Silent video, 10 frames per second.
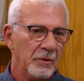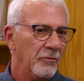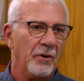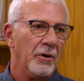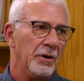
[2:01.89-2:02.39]

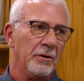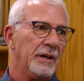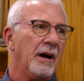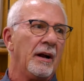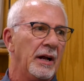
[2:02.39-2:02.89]
very
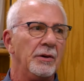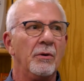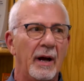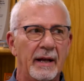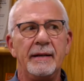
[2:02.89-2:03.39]
early on I knew
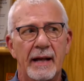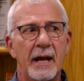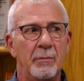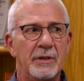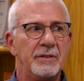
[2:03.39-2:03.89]
I had
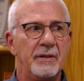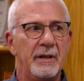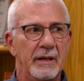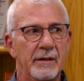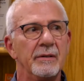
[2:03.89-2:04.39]
damaged
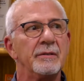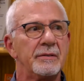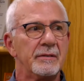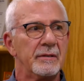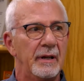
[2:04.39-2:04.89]
the
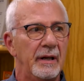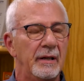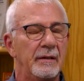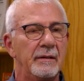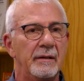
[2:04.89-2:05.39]
ears,
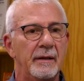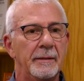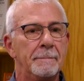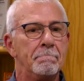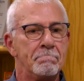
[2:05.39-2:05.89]
and um,